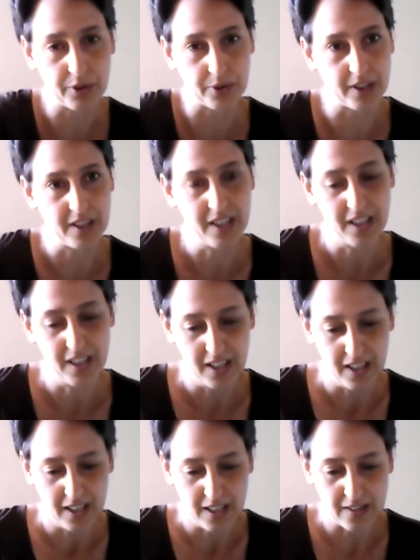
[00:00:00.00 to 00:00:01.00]
Or
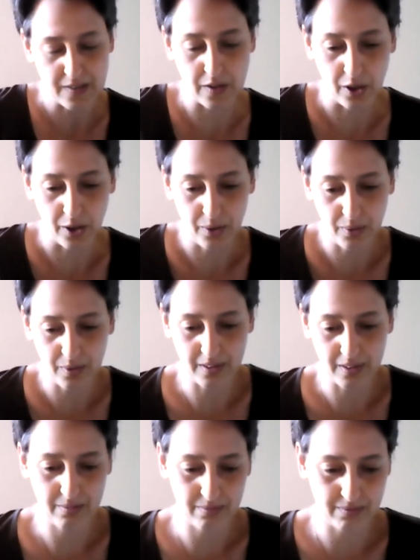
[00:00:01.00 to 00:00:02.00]
so. Yes.
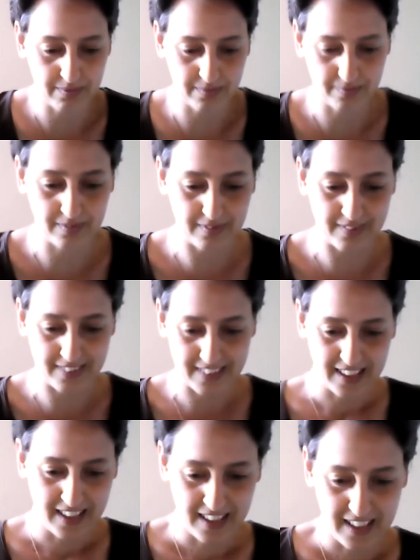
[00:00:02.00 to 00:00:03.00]

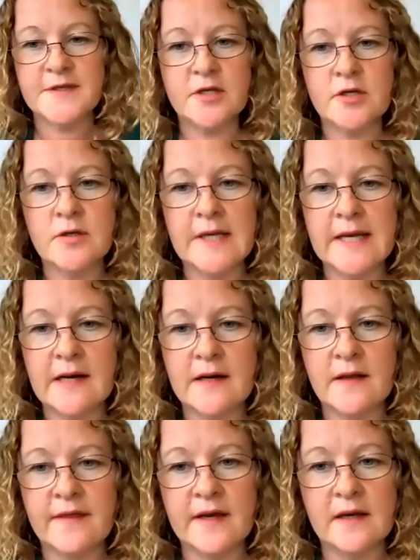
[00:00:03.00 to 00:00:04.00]
Absolutely, and
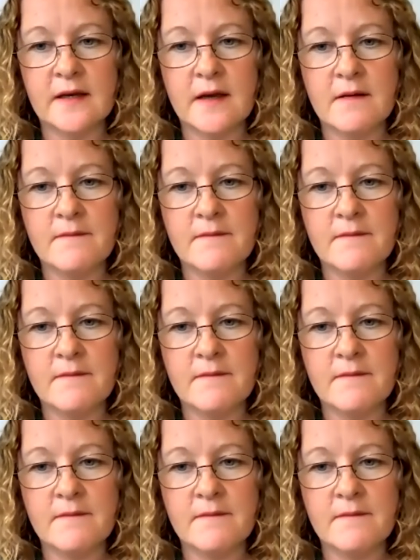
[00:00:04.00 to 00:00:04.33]
I think